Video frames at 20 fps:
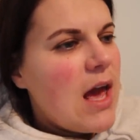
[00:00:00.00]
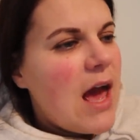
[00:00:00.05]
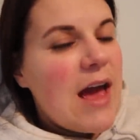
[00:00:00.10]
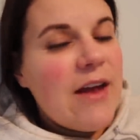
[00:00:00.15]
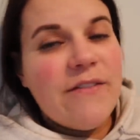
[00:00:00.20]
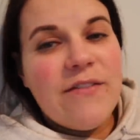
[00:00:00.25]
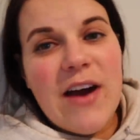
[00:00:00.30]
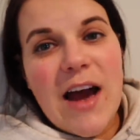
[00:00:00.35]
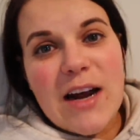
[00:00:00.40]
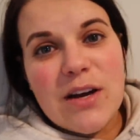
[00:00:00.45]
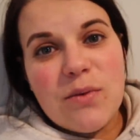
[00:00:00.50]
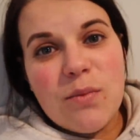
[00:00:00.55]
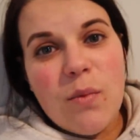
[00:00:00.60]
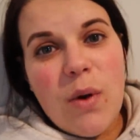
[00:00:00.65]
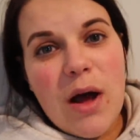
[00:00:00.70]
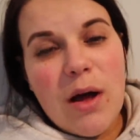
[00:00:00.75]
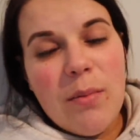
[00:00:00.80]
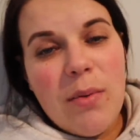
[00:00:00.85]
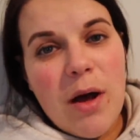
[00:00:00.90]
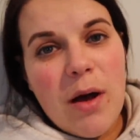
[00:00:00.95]
in fact,
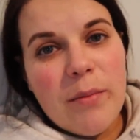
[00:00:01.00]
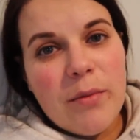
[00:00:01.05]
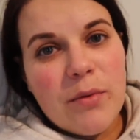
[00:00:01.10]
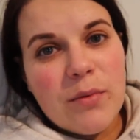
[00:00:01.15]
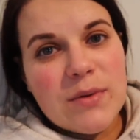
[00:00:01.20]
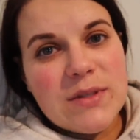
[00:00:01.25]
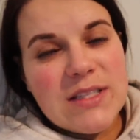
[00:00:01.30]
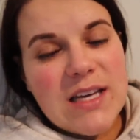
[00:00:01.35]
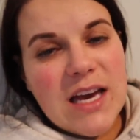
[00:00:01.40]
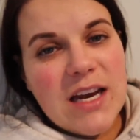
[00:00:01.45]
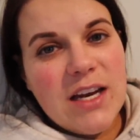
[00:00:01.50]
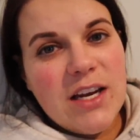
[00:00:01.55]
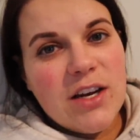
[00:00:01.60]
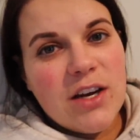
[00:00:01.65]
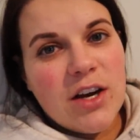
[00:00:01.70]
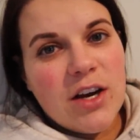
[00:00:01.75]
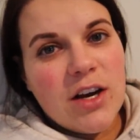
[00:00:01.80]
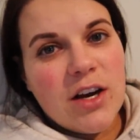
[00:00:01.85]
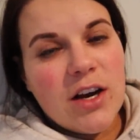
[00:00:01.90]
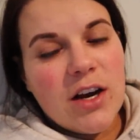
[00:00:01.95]
while Palmer was getting
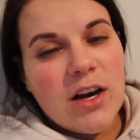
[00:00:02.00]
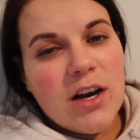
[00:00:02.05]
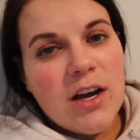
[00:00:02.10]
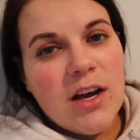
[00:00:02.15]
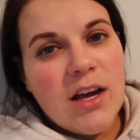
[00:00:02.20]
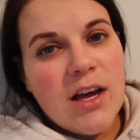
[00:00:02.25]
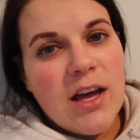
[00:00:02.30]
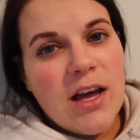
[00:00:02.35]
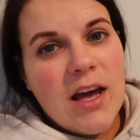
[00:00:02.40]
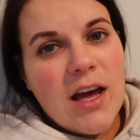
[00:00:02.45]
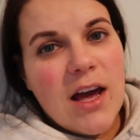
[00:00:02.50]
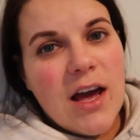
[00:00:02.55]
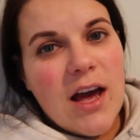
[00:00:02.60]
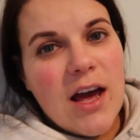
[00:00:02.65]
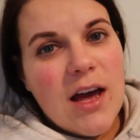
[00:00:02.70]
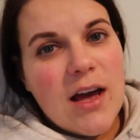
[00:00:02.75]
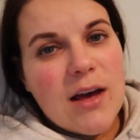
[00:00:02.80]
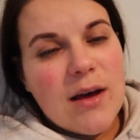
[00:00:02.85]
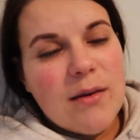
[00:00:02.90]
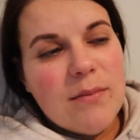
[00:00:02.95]
her
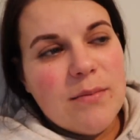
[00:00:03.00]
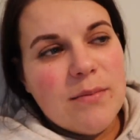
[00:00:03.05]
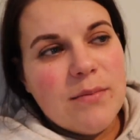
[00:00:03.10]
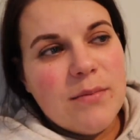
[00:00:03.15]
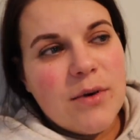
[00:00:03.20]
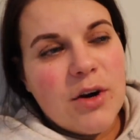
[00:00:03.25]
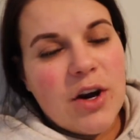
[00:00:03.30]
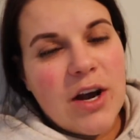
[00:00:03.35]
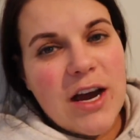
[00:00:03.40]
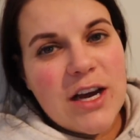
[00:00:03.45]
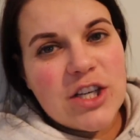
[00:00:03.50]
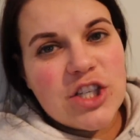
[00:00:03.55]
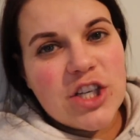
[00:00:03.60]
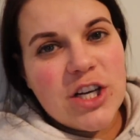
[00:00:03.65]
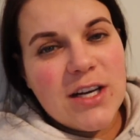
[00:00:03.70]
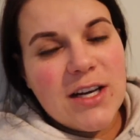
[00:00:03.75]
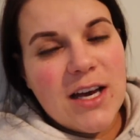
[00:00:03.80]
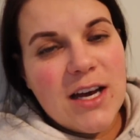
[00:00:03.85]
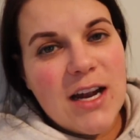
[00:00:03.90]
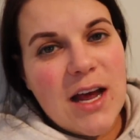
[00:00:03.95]
her
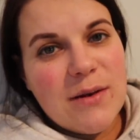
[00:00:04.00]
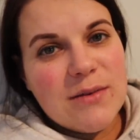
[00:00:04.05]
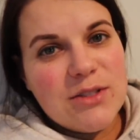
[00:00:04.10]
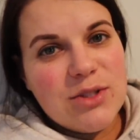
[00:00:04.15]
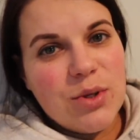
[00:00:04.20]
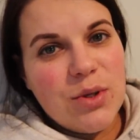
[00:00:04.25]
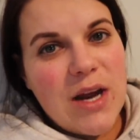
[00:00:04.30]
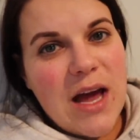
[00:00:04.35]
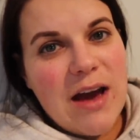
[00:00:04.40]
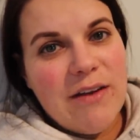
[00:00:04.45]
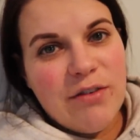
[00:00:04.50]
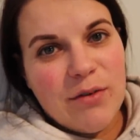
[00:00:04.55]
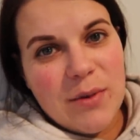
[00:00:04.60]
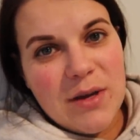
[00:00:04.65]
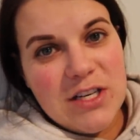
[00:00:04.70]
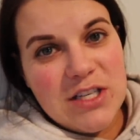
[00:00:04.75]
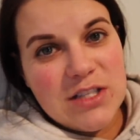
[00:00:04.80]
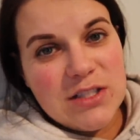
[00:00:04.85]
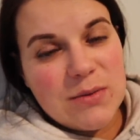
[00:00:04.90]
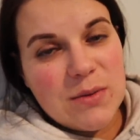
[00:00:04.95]
x-ray done, I was doing
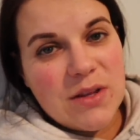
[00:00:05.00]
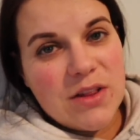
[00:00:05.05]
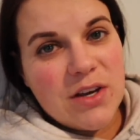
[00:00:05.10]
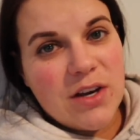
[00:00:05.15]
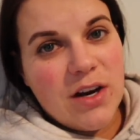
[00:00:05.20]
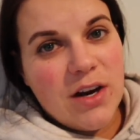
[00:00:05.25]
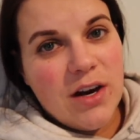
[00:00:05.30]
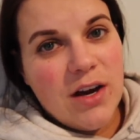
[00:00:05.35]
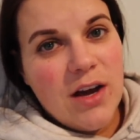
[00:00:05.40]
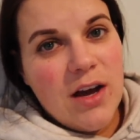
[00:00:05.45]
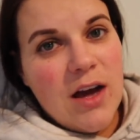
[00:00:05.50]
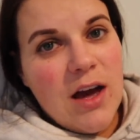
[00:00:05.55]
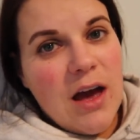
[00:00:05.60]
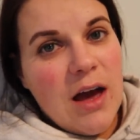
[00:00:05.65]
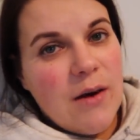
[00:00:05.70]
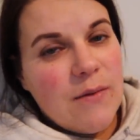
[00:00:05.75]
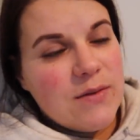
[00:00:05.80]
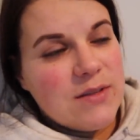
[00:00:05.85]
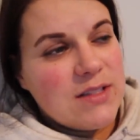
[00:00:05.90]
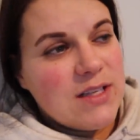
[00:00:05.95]
affirmations with her.
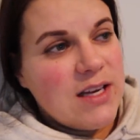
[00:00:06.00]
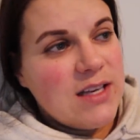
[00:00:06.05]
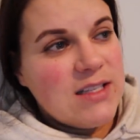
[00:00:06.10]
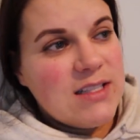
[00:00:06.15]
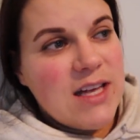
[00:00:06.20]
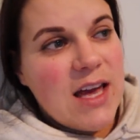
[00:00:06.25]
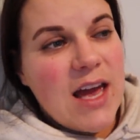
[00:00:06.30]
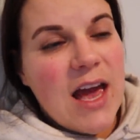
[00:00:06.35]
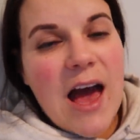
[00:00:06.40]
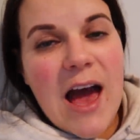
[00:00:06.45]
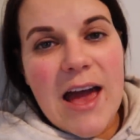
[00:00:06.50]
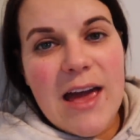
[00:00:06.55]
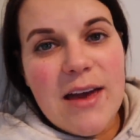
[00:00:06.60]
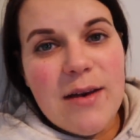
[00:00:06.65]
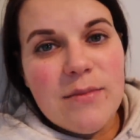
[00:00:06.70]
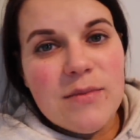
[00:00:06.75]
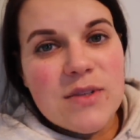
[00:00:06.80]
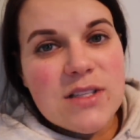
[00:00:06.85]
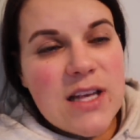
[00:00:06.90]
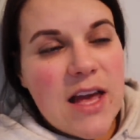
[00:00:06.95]
I was like, say, I
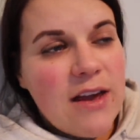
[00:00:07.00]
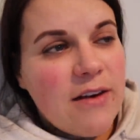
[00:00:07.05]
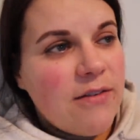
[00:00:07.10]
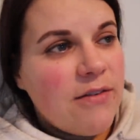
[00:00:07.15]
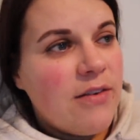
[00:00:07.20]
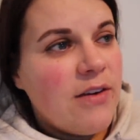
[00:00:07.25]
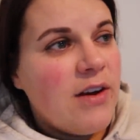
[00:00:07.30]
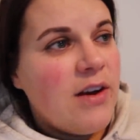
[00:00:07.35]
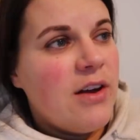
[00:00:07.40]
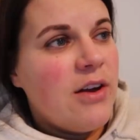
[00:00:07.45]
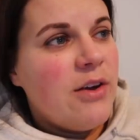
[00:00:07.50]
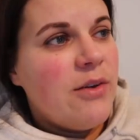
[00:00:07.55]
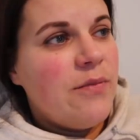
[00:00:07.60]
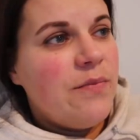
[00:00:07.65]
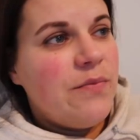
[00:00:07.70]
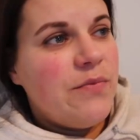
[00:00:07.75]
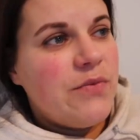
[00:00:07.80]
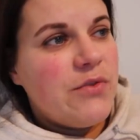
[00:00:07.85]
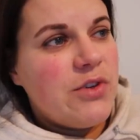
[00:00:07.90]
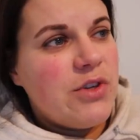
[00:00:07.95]
am safe.
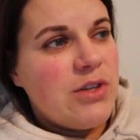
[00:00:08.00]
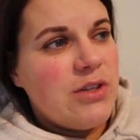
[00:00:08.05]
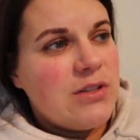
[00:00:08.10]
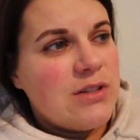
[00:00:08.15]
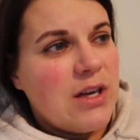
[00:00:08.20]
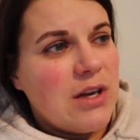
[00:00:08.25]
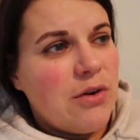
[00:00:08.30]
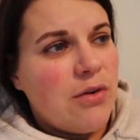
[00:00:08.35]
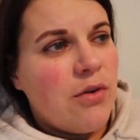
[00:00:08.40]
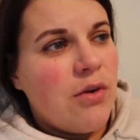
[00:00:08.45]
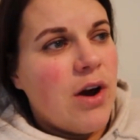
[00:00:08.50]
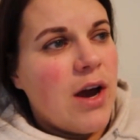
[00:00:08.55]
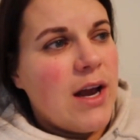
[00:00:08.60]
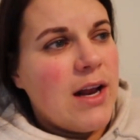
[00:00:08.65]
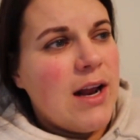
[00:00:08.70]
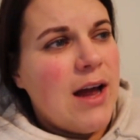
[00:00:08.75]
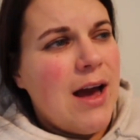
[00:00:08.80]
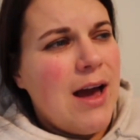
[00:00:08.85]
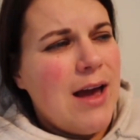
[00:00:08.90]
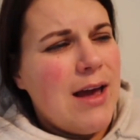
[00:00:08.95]
And she's like
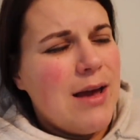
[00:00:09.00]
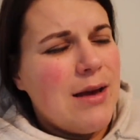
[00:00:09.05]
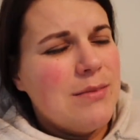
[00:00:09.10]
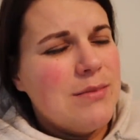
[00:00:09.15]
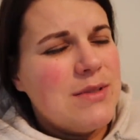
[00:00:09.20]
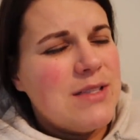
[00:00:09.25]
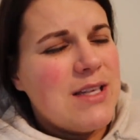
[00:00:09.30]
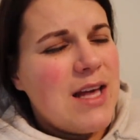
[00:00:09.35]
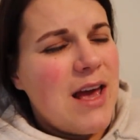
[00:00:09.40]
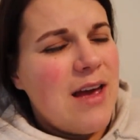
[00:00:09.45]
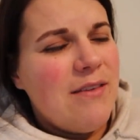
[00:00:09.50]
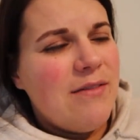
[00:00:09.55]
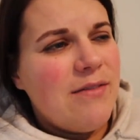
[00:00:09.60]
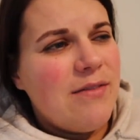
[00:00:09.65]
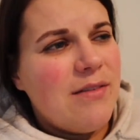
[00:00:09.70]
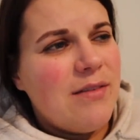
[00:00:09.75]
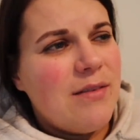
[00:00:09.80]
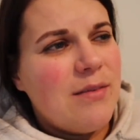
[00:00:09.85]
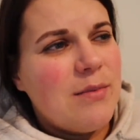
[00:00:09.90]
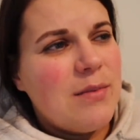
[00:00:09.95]
crying, I am
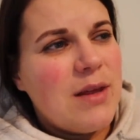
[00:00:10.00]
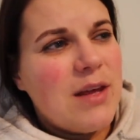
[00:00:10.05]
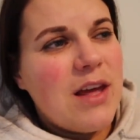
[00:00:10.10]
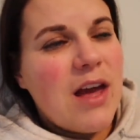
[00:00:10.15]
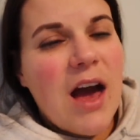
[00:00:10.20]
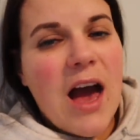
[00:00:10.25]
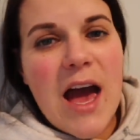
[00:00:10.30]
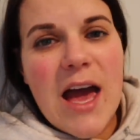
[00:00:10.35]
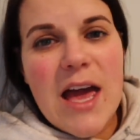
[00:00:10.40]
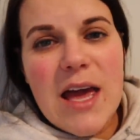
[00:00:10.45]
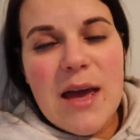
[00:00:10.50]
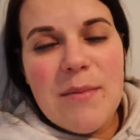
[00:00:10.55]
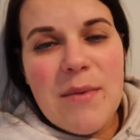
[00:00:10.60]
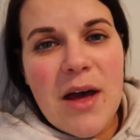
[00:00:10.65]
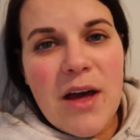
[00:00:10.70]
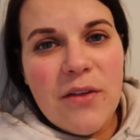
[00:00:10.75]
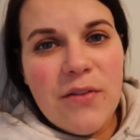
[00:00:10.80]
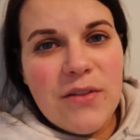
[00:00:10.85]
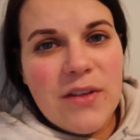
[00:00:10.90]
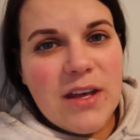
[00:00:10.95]
safe. I'm like, I am
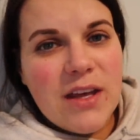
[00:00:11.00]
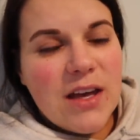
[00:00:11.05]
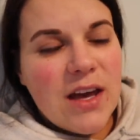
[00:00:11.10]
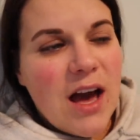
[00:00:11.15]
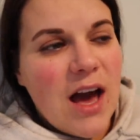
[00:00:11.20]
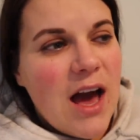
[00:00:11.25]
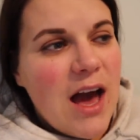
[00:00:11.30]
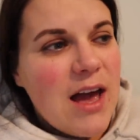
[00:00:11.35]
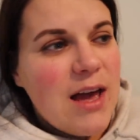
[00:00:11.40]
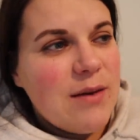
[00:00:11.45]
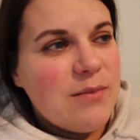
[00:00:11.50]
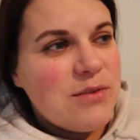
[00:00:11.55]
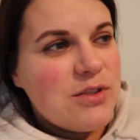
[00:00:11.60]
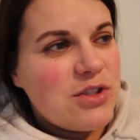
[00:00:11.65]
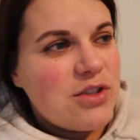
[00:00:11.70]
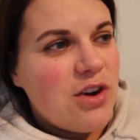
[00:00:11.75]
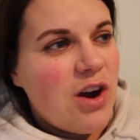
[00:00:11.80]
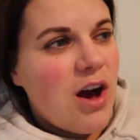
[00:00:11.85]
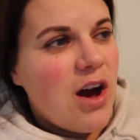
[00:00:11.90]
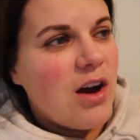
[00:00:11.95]
healthy. I am
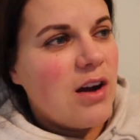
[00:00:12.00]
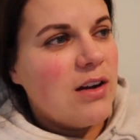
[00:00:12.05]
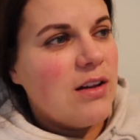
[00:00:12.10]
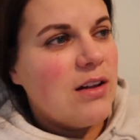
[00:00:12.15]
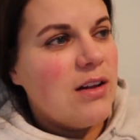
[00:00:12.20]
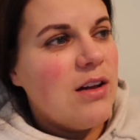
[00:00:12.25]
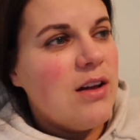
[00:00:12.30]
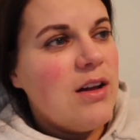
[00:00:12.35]
strong.